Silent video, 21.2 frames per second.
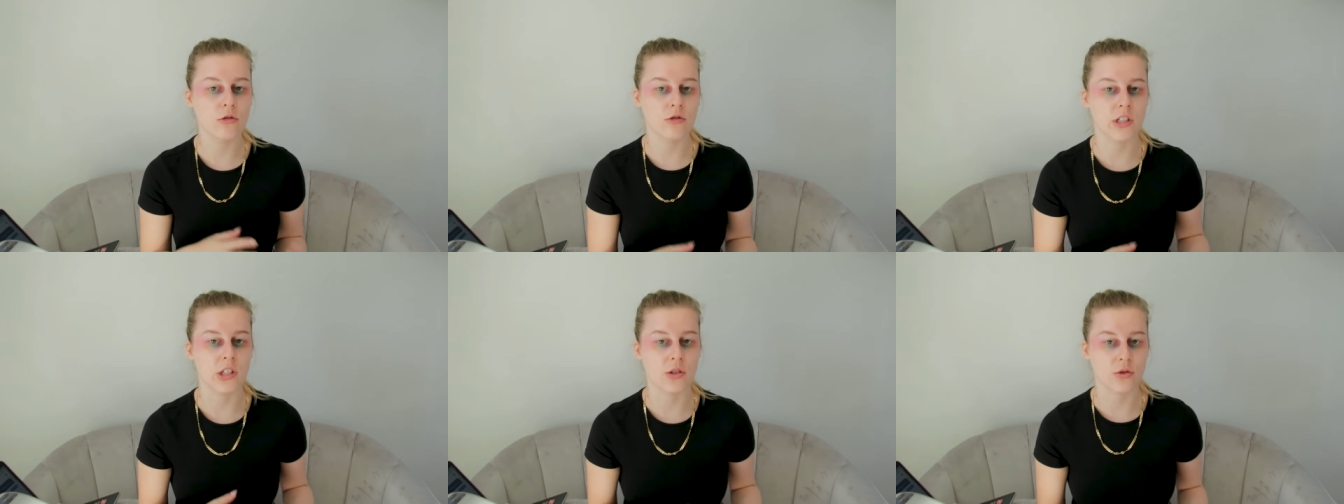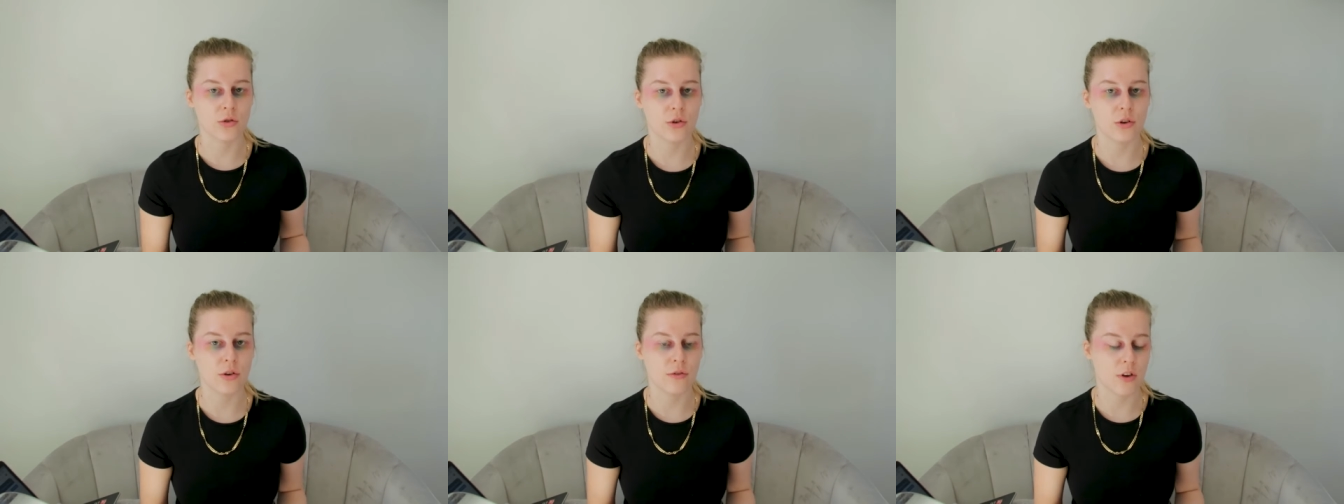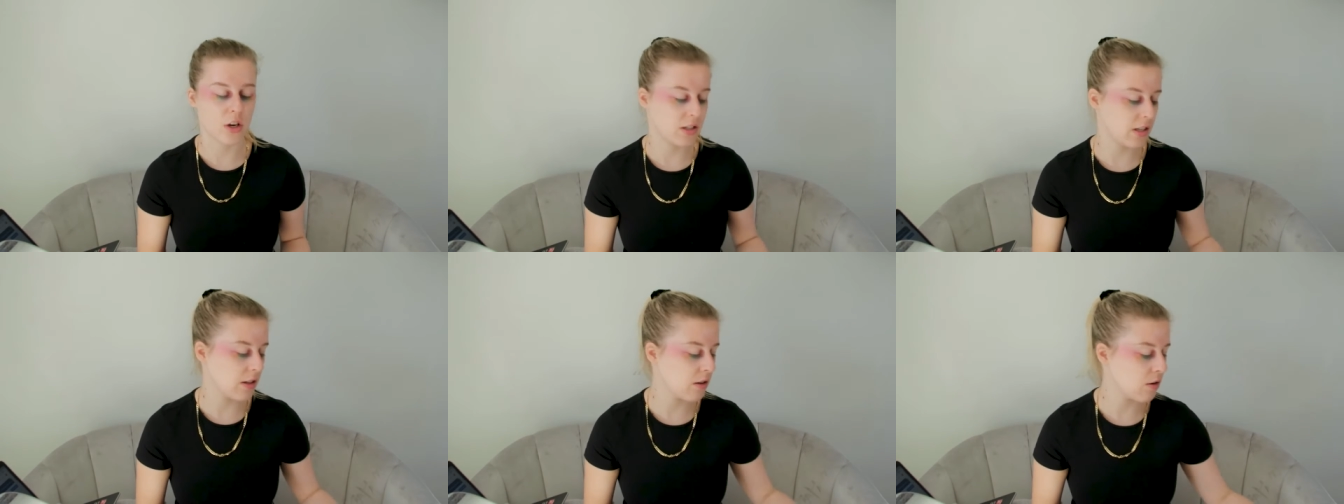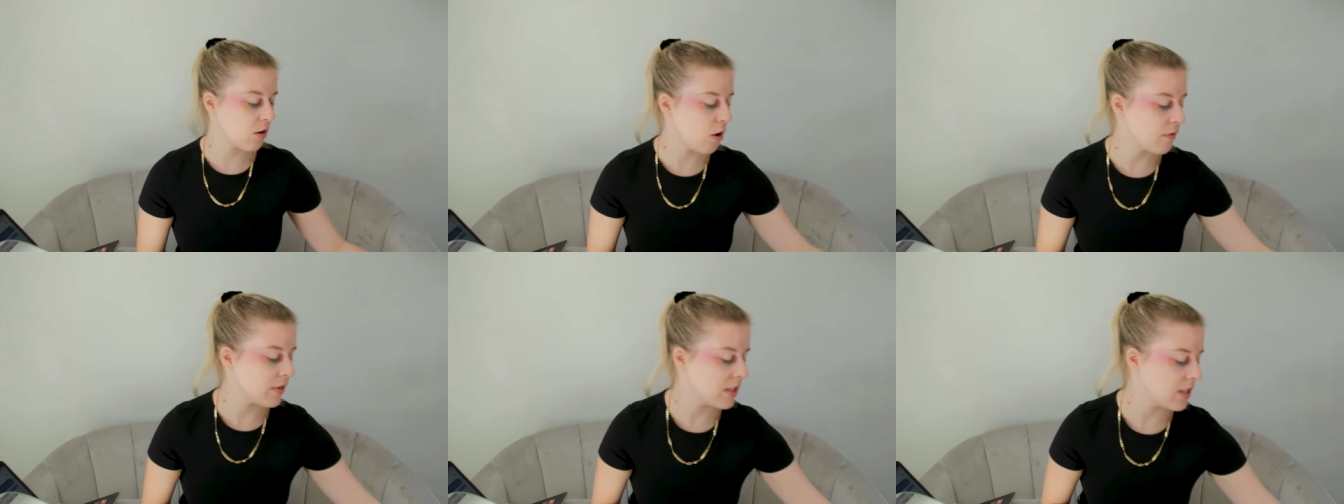traditional university,
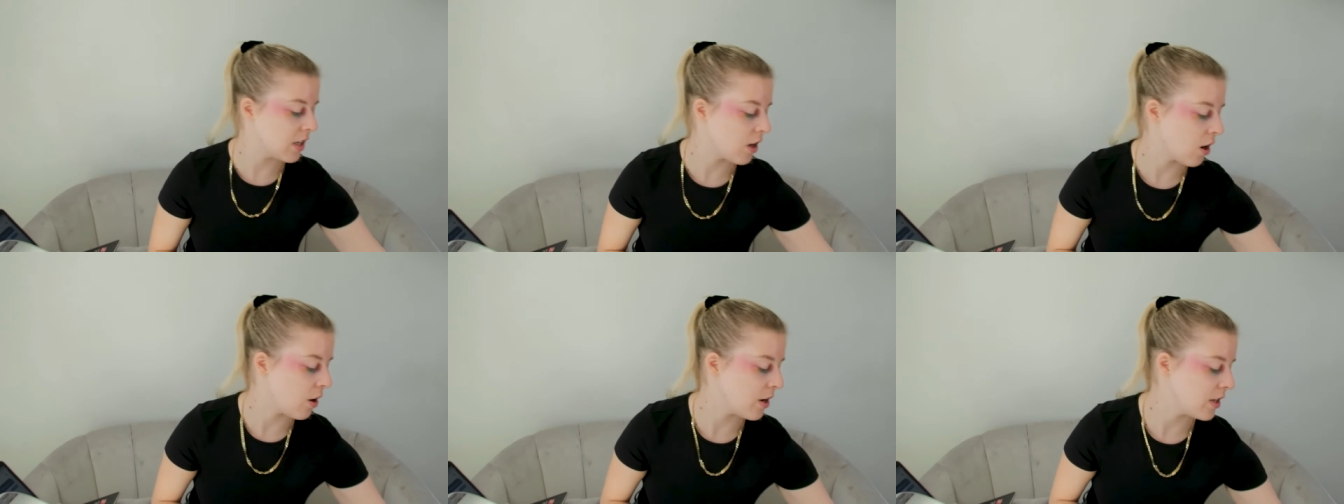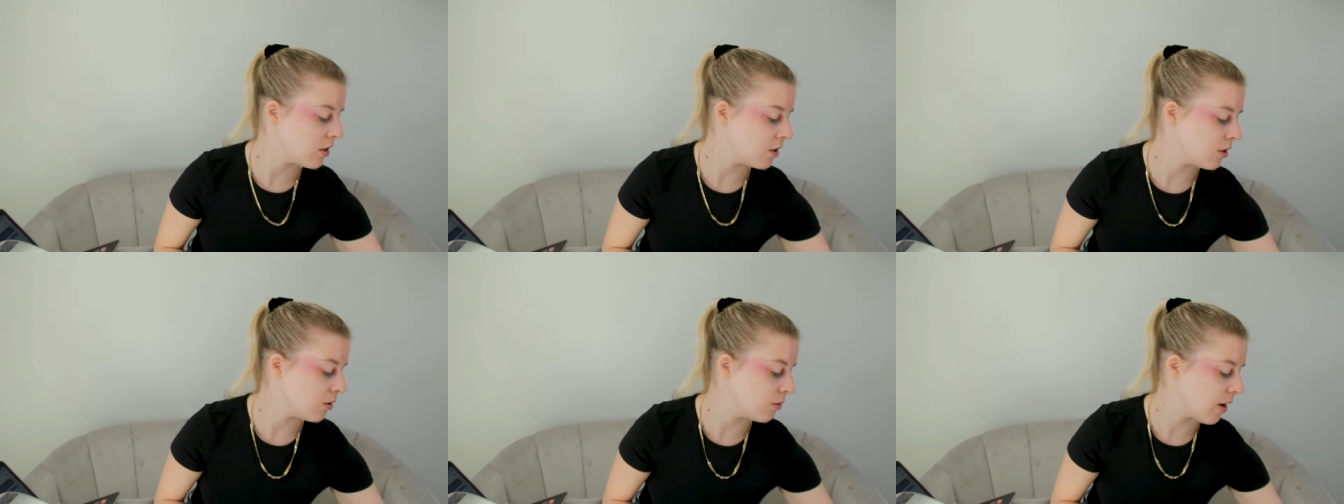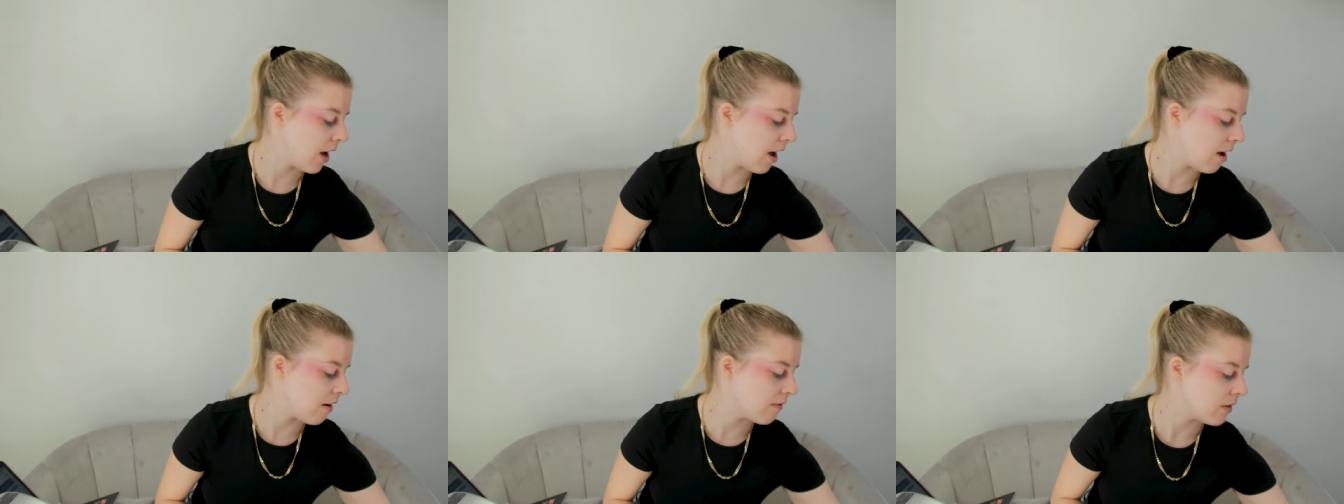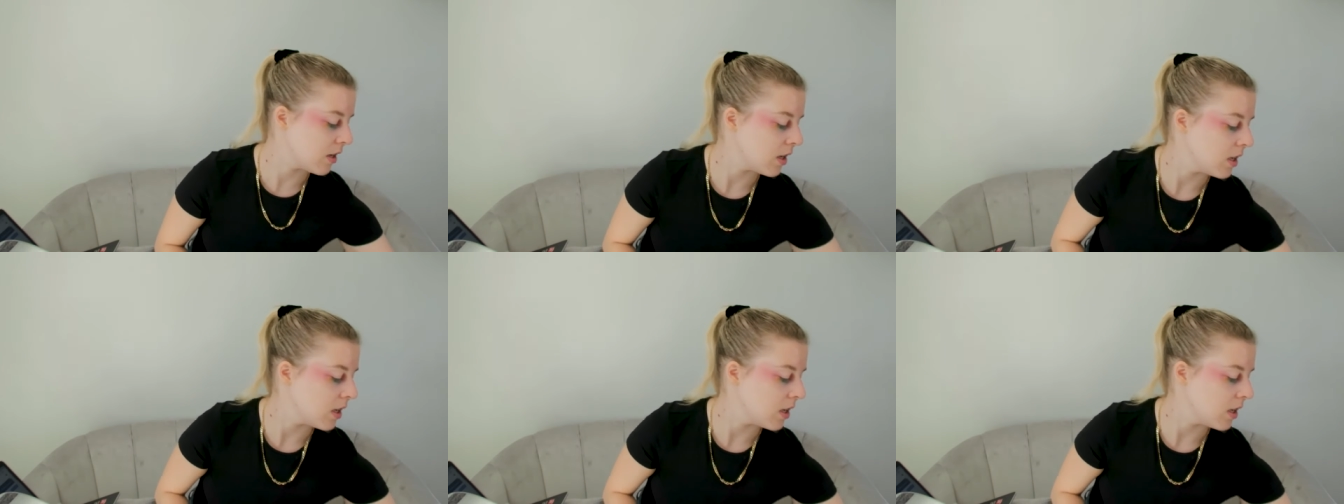they're obviously going to have